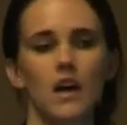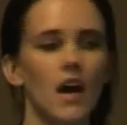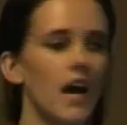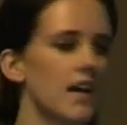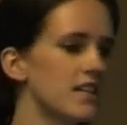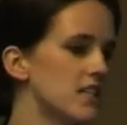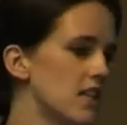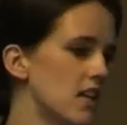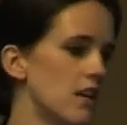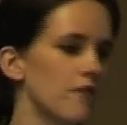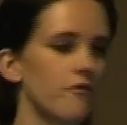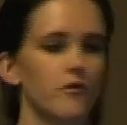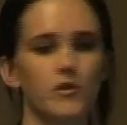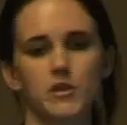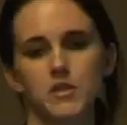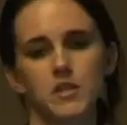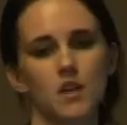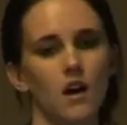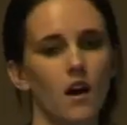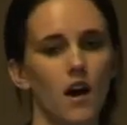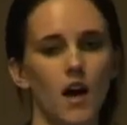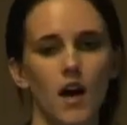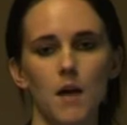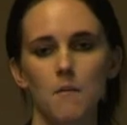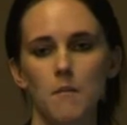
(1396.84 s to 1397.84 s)
a delivery
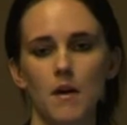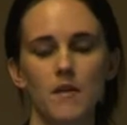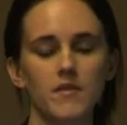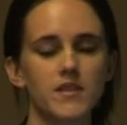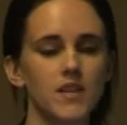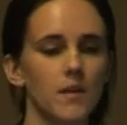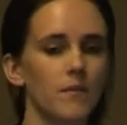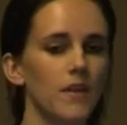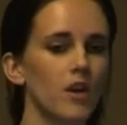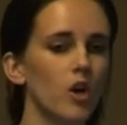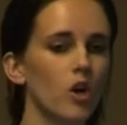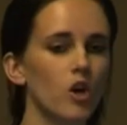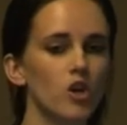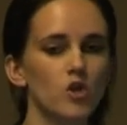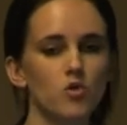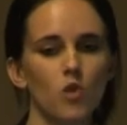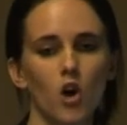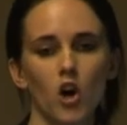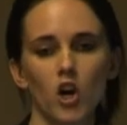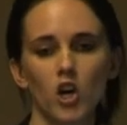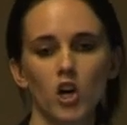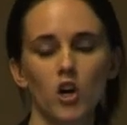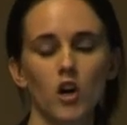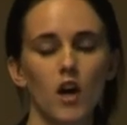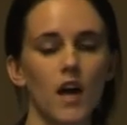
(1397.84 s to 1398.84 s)
time, if something goes
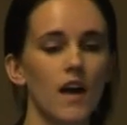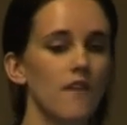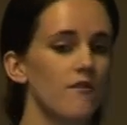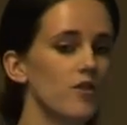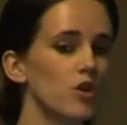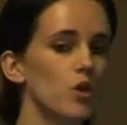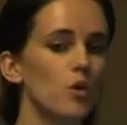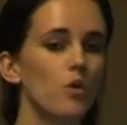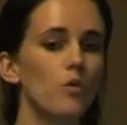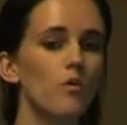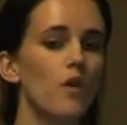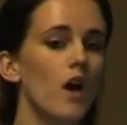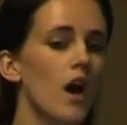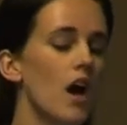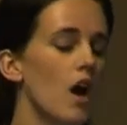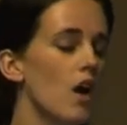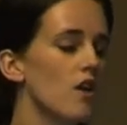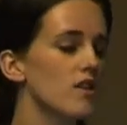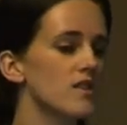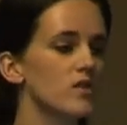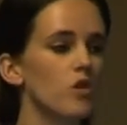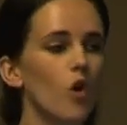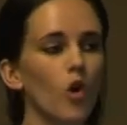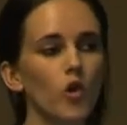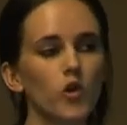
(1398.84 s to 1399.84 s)
wrong, if you've
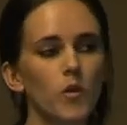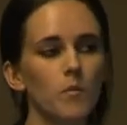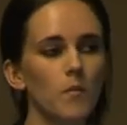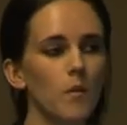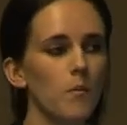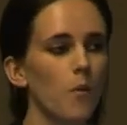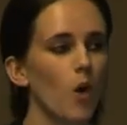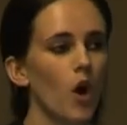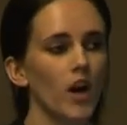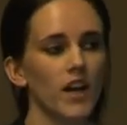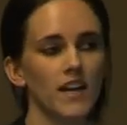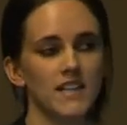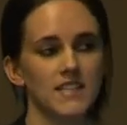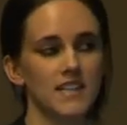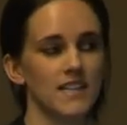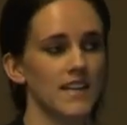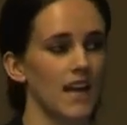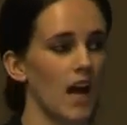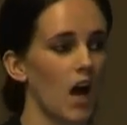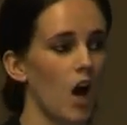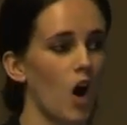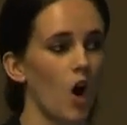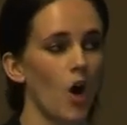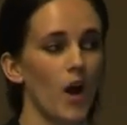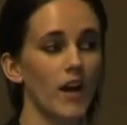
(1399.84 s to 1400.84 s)
sold them a product and
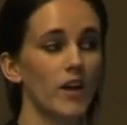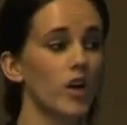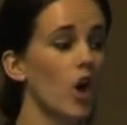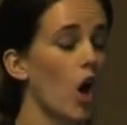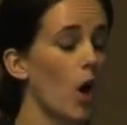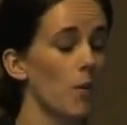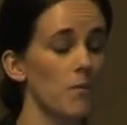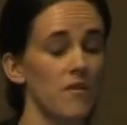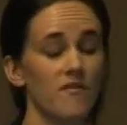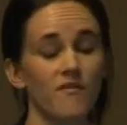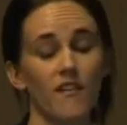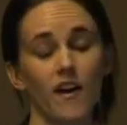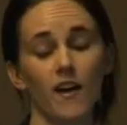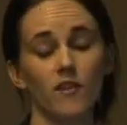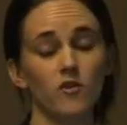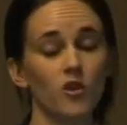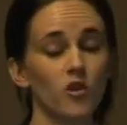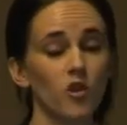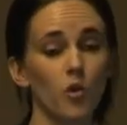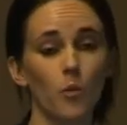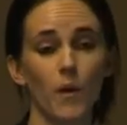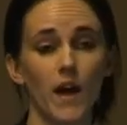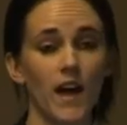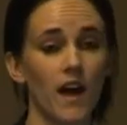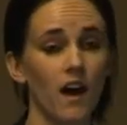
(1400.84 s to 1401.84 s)
now it can't be found in
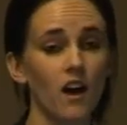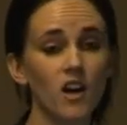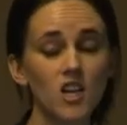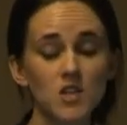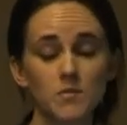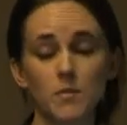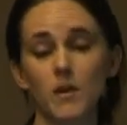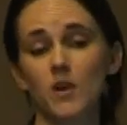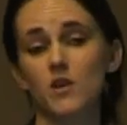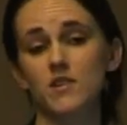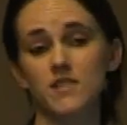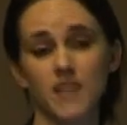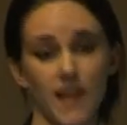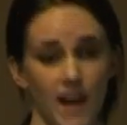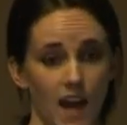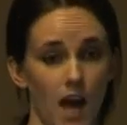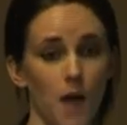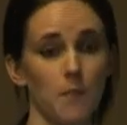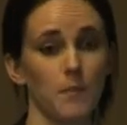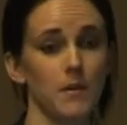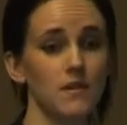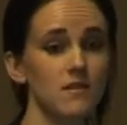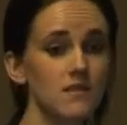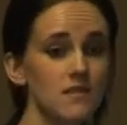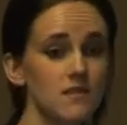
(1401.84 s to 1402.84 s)
the warehouse, because that
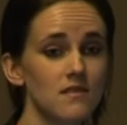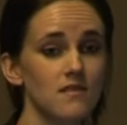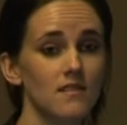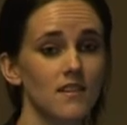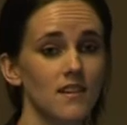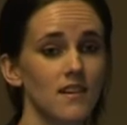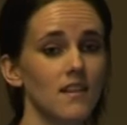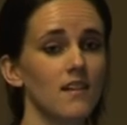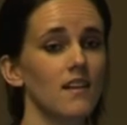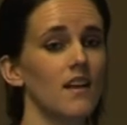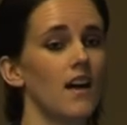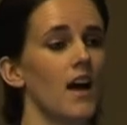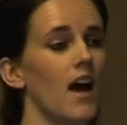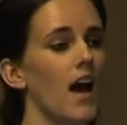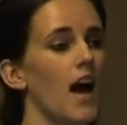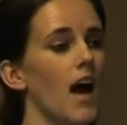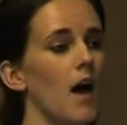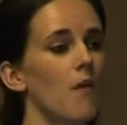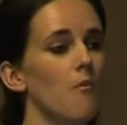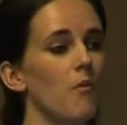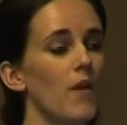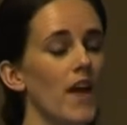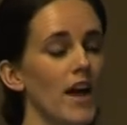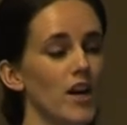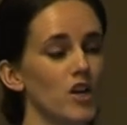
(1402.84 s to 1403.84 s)
happens.
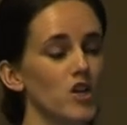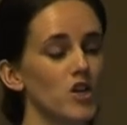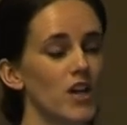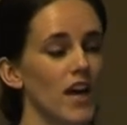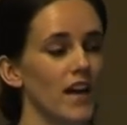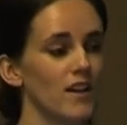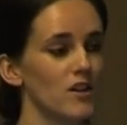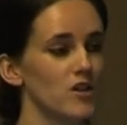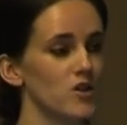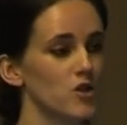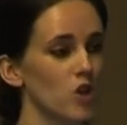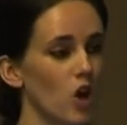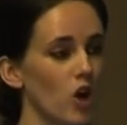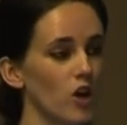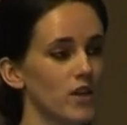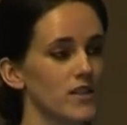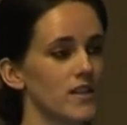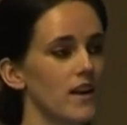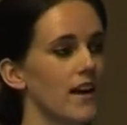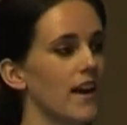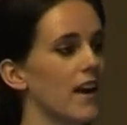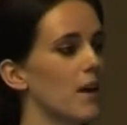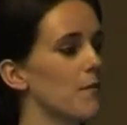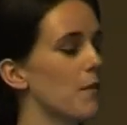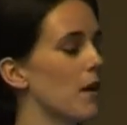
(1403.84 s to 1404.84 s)
We actually had a stock
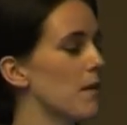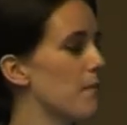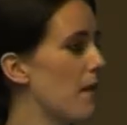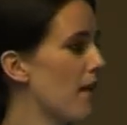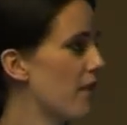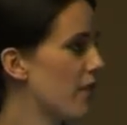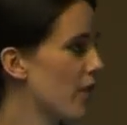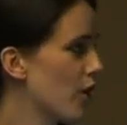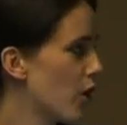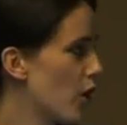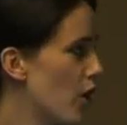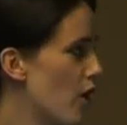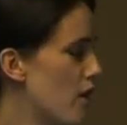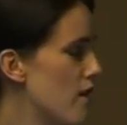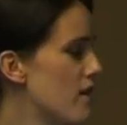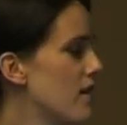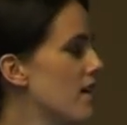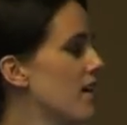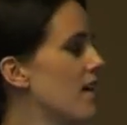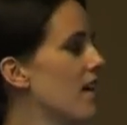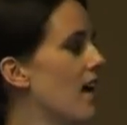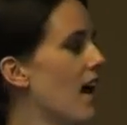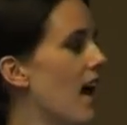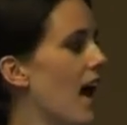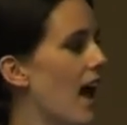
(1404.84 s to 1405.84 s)
take about a month ago,
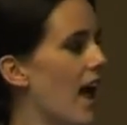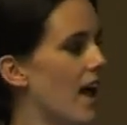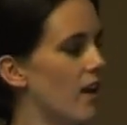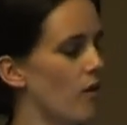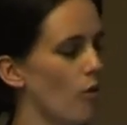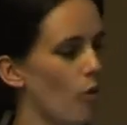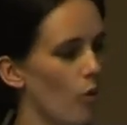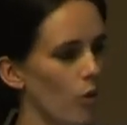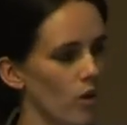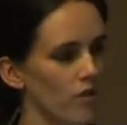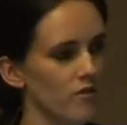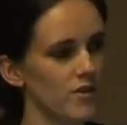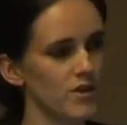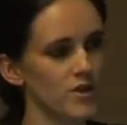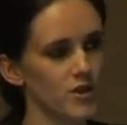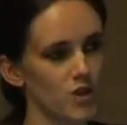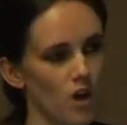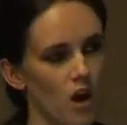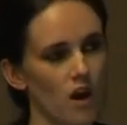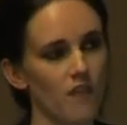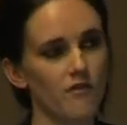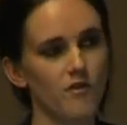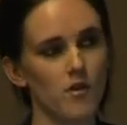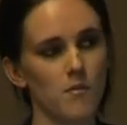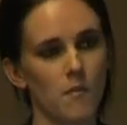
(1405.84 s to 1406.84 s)
and all of the
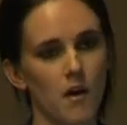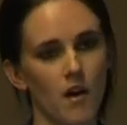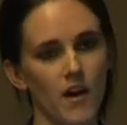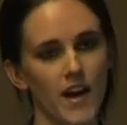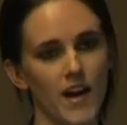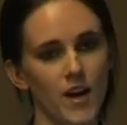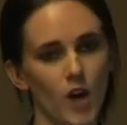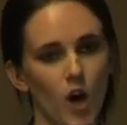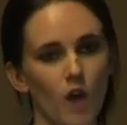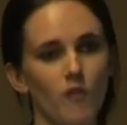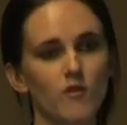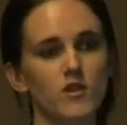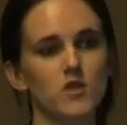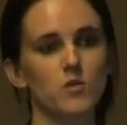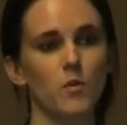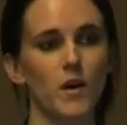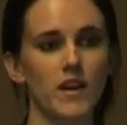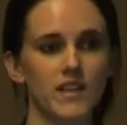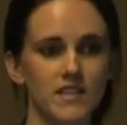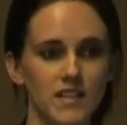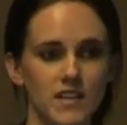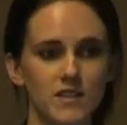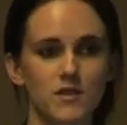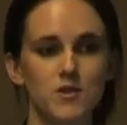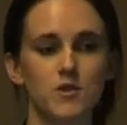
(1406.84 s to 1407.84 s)
staff from our head office
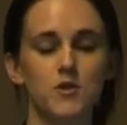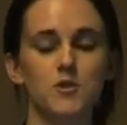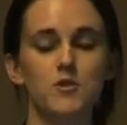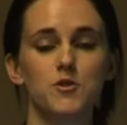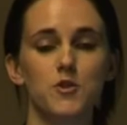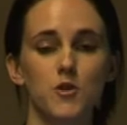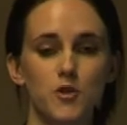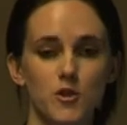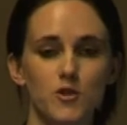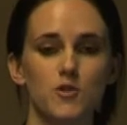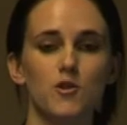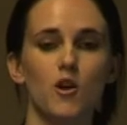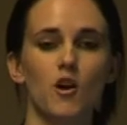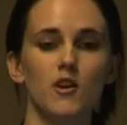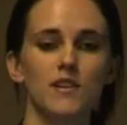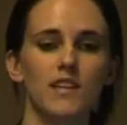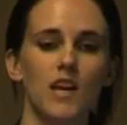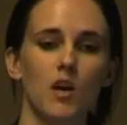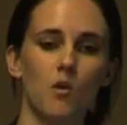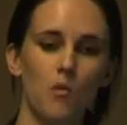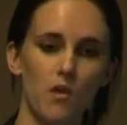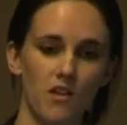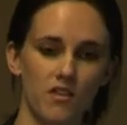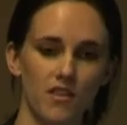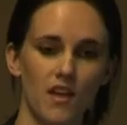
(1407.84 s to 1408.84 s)
went in to do the stock
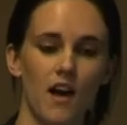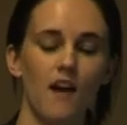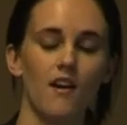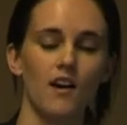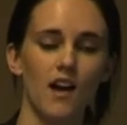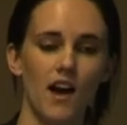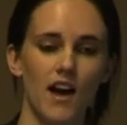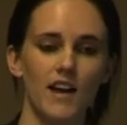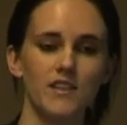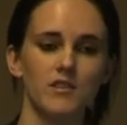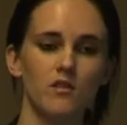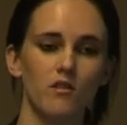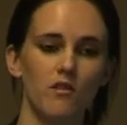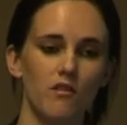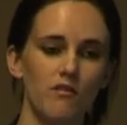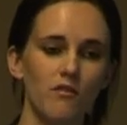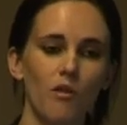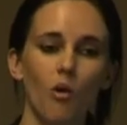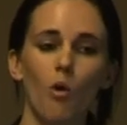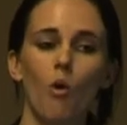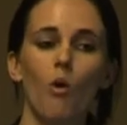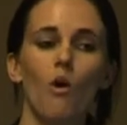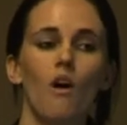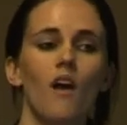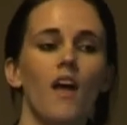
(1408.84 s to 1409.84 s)
take with our guys on the
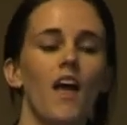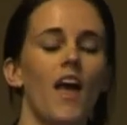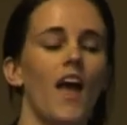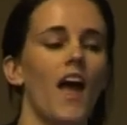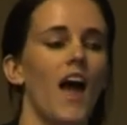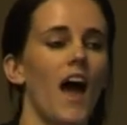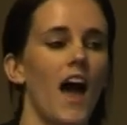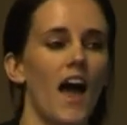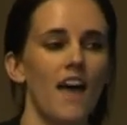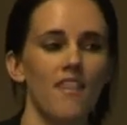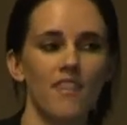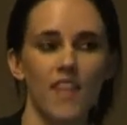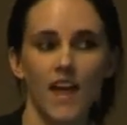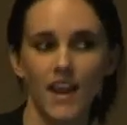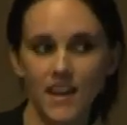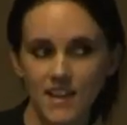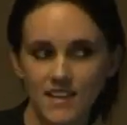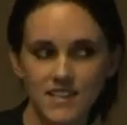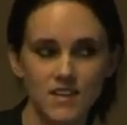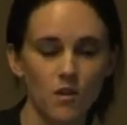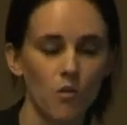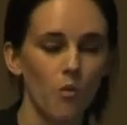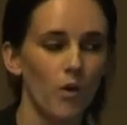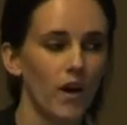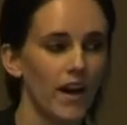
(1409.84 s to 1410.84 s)
floor. And that
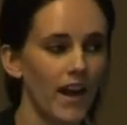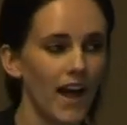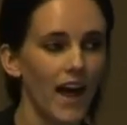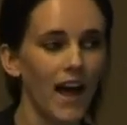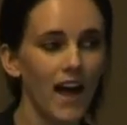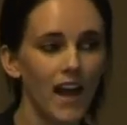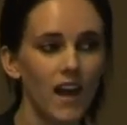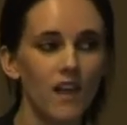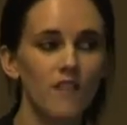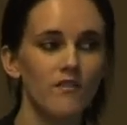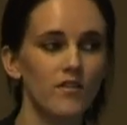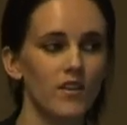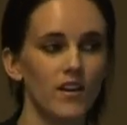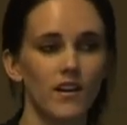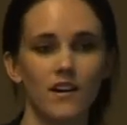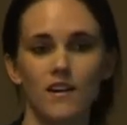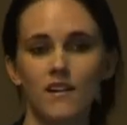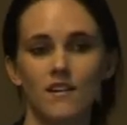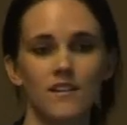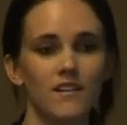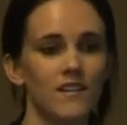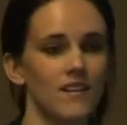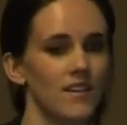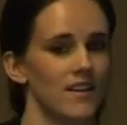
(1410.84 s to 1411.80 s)
is one hell of a